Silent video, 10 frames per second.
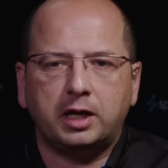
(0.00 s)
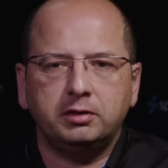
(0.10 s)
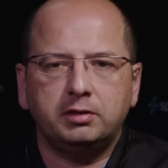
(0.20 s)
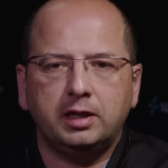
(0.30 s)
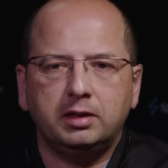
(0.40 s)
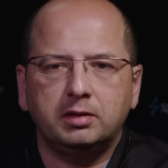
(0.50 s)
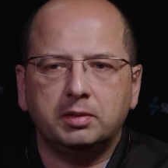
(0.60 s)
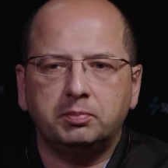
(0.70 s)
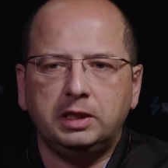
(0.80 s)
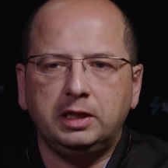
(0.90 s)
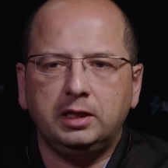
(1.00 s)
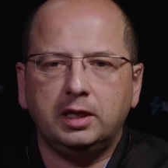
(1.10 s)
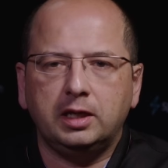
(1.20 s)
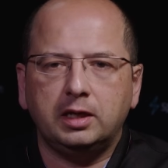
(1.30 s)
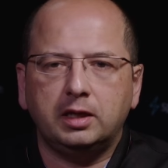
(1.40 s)
other than being
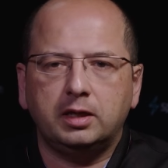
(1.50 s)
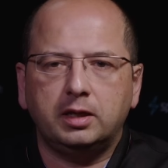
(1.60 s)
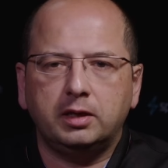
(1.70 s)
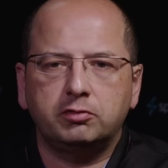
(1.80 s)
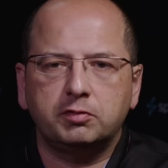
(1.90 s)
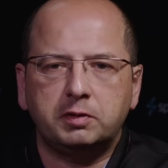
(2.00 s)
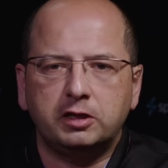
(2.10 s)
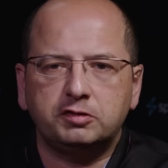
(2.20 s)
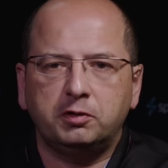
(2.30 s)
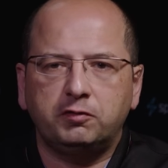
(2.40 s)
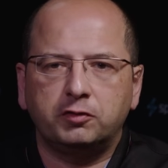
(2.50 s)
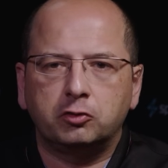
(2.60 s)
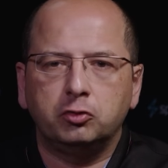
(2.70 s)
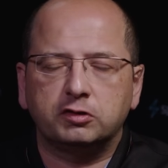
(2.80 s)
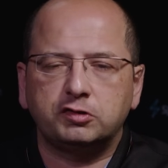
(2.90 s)
a uh, a replacement for Google.